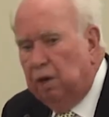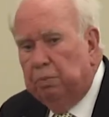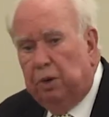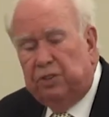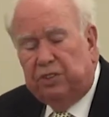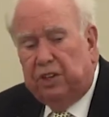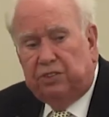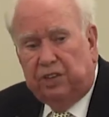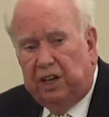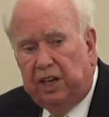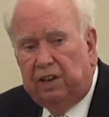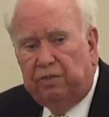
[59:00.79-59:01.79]
puts us
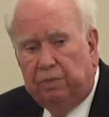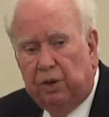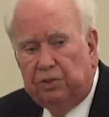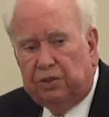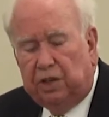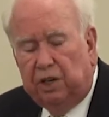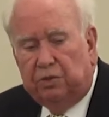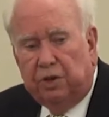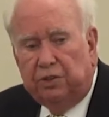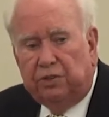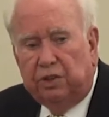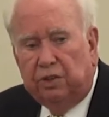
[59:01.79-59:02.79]
ahead of most
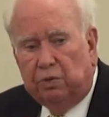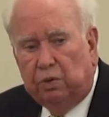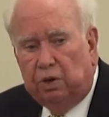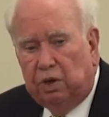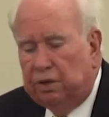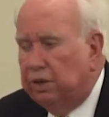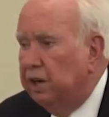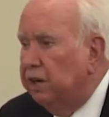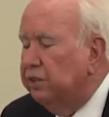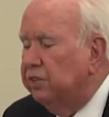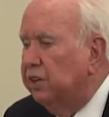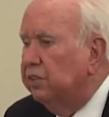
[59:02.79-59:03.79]
countries in the world on
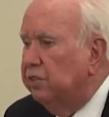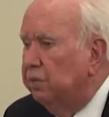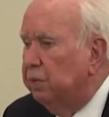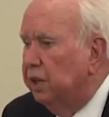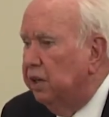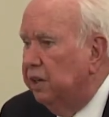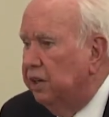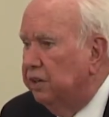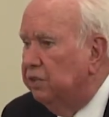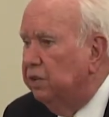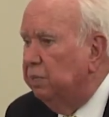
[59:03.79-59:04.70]
accessibility to